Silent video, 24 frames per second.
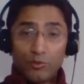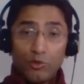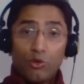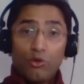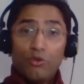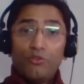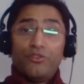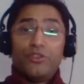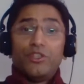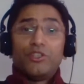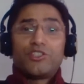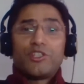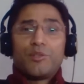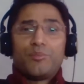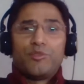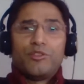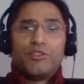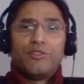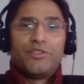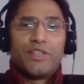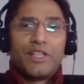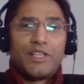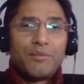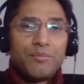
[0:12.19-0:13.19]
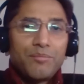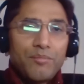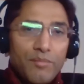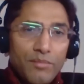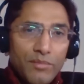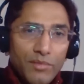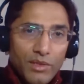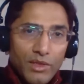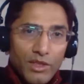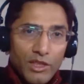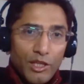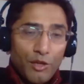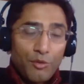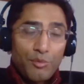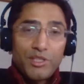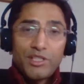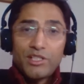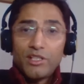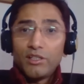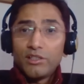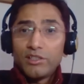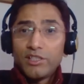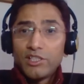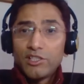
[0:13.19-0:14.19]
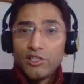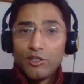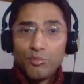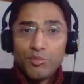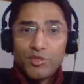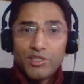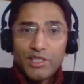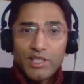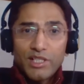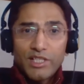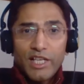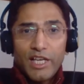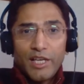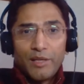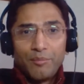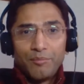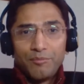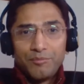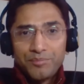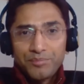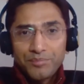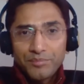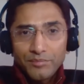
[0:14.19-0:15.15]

or future-proofing, the result is almost the same.